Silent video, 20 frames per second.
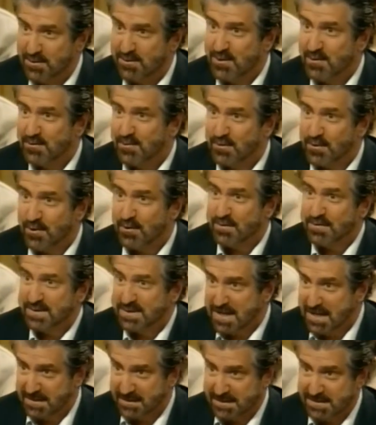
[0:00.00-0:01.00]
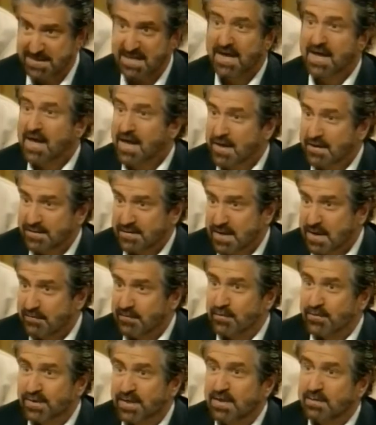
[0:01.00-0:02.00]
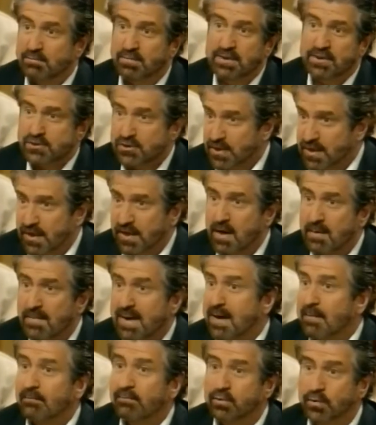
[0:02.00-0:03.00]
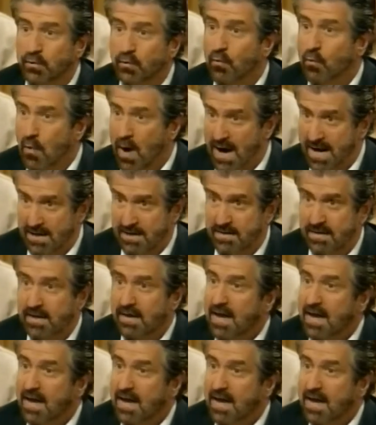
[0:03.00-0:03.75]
You know, you go to the dentist to have your teeth bleached and they come out blue-white,